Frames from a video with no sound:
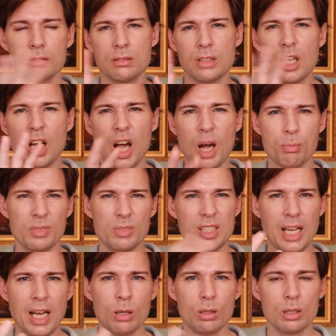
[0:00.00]
calm
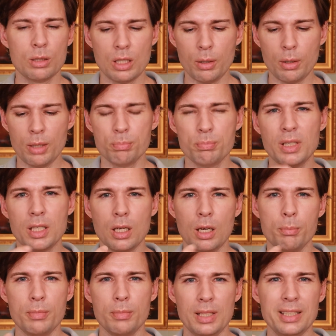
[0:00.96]
down and
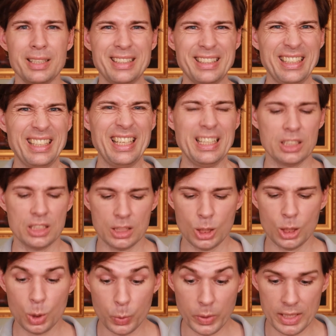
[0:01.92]
become a little less
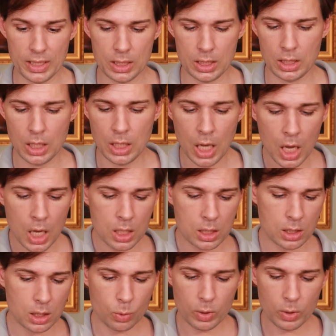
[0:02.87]
greasy.
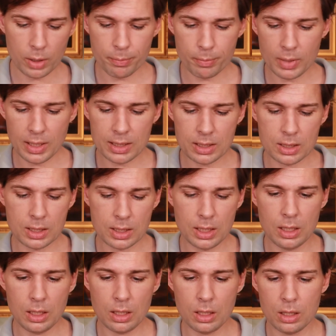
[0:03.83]
So let's
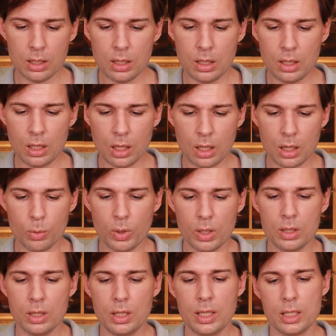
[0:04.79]
see the other
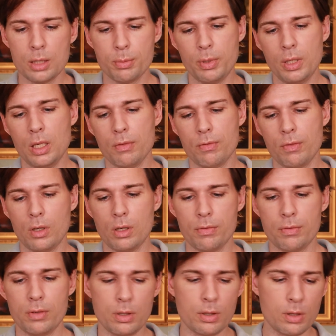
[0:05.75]
one, the SPF of
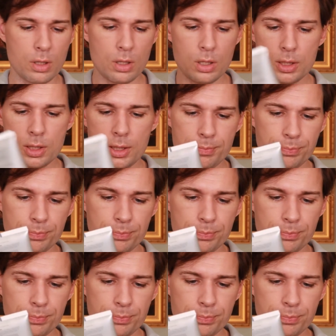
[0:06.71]
30.